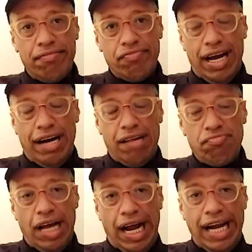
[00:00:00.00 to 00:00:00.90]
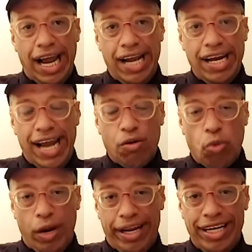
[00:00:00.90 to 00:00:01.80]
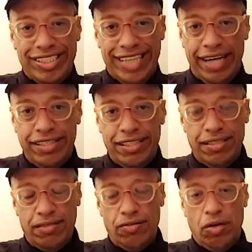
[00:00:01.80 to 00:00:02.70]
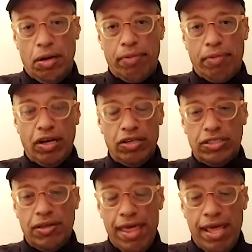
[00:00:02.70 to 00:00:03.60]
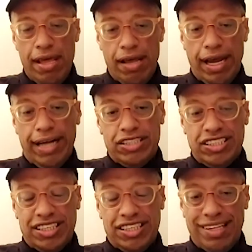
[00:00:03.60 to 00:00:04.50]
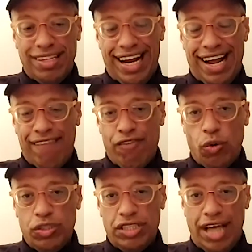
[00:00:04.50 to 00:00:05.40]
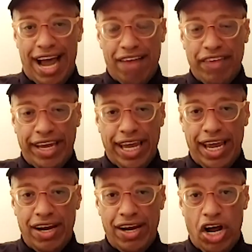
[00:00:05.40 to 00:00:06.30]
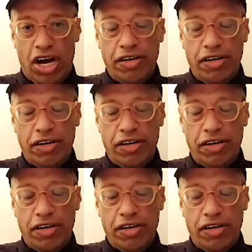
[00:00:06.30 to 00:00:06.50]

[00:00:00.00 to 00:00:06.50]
we're like small spheres everywhere. And segmentation is far more important today than ever